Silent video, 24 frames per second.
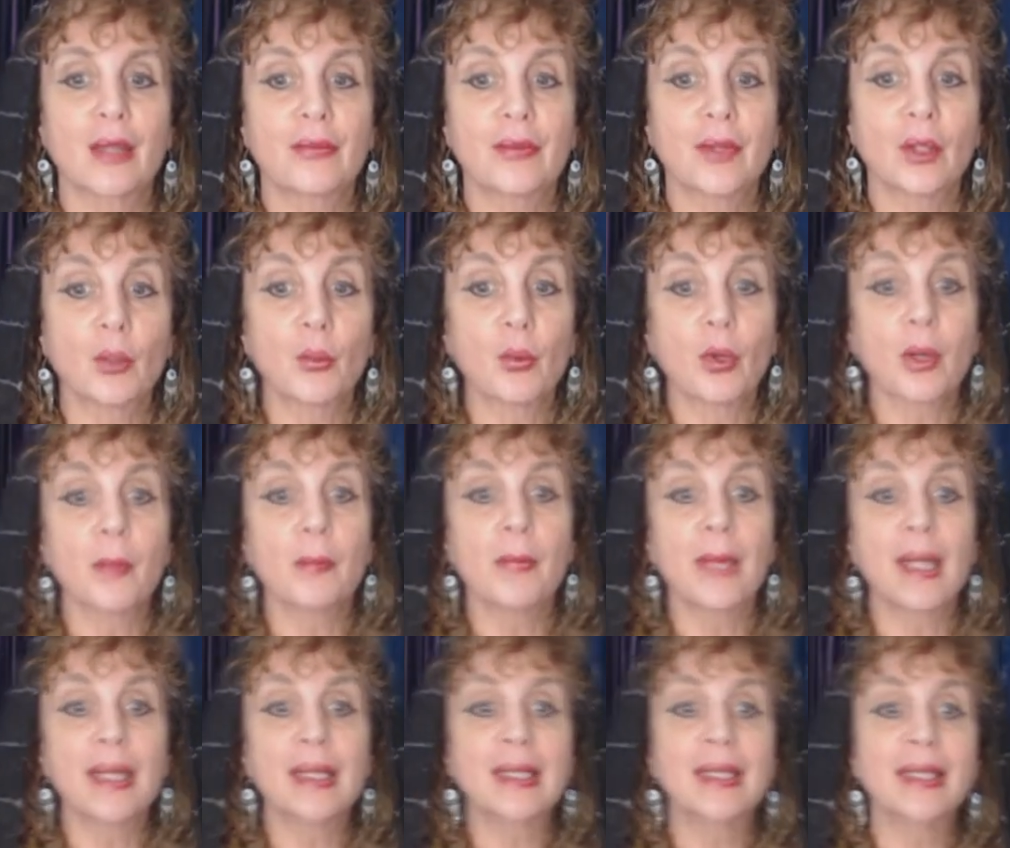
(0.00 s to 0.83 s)
there were
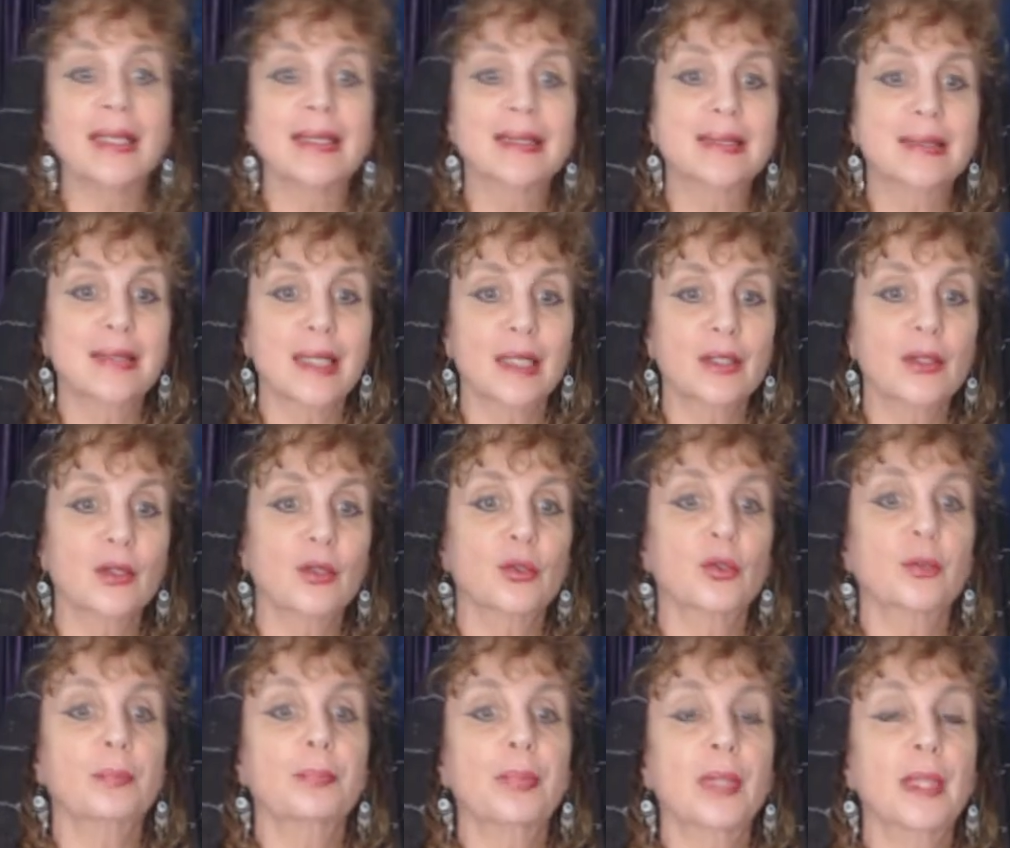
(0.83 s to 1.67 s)
many
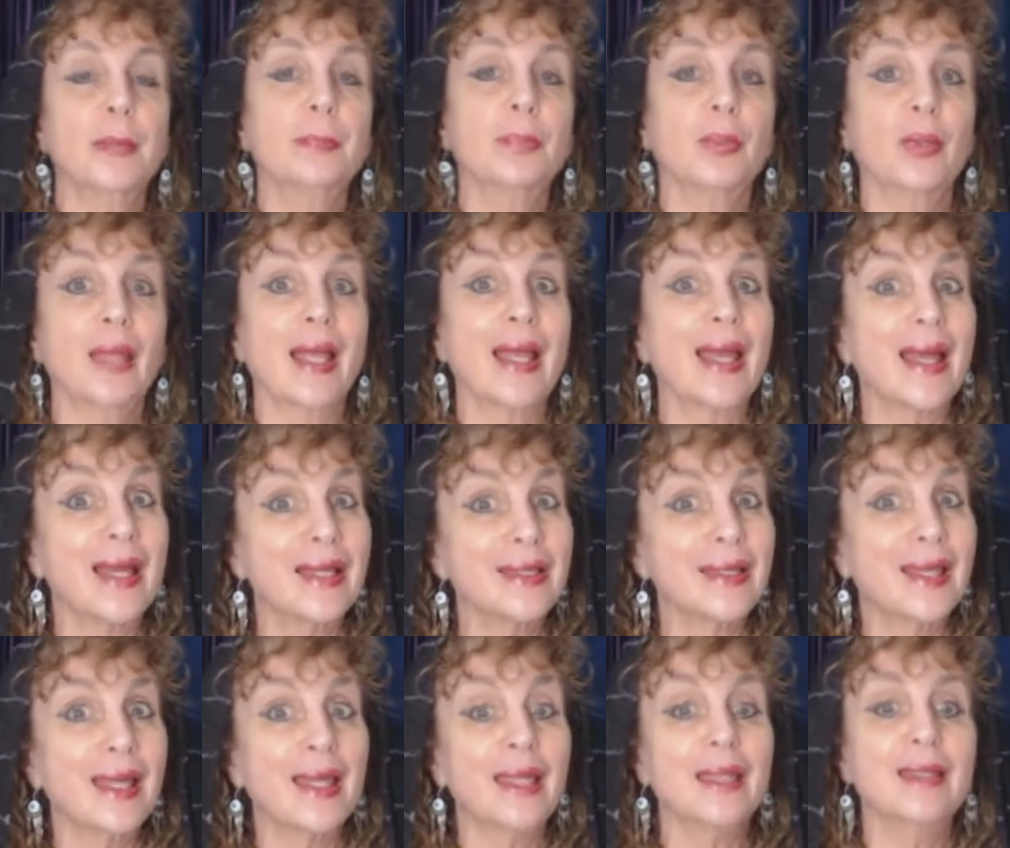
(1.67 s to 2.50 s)
secular people
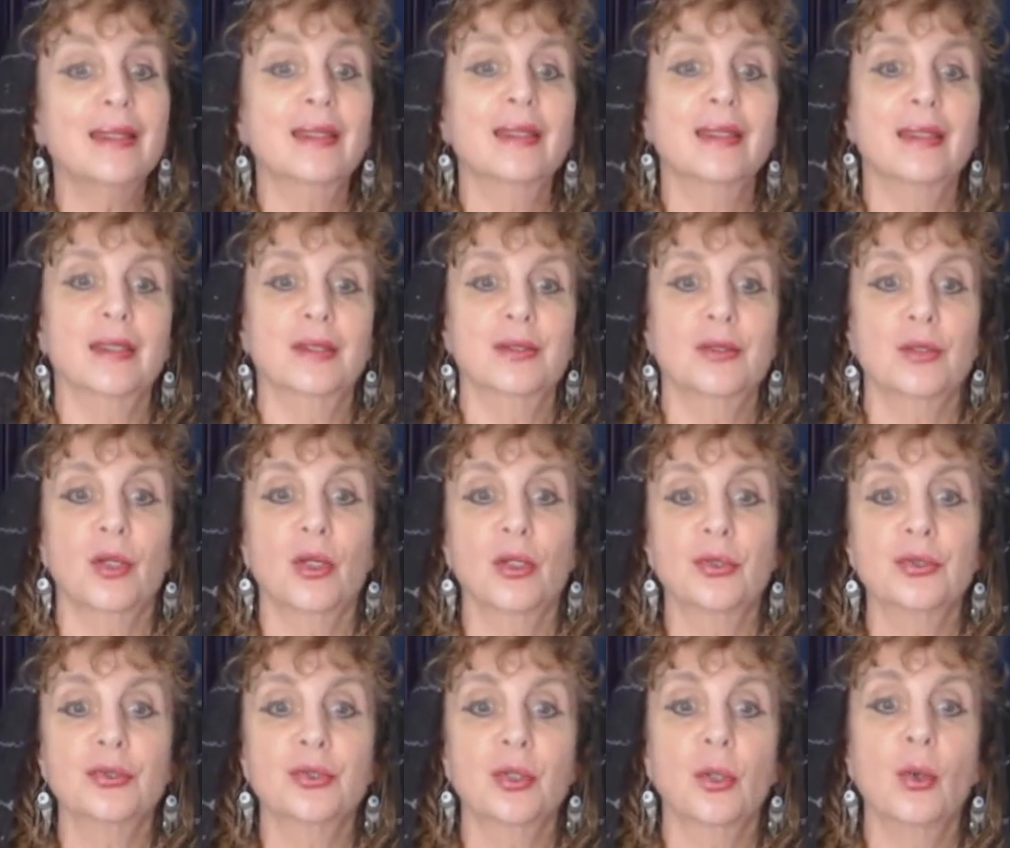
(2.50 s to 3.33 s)
and atheists
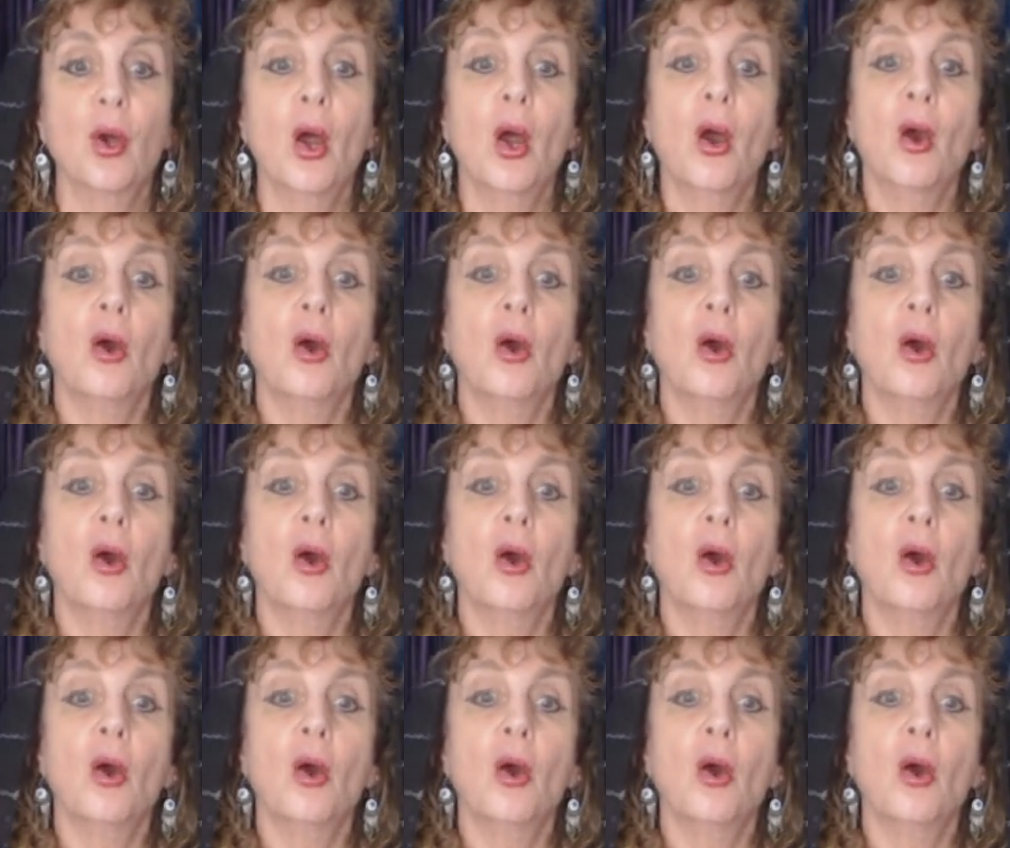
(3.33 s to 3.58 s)
also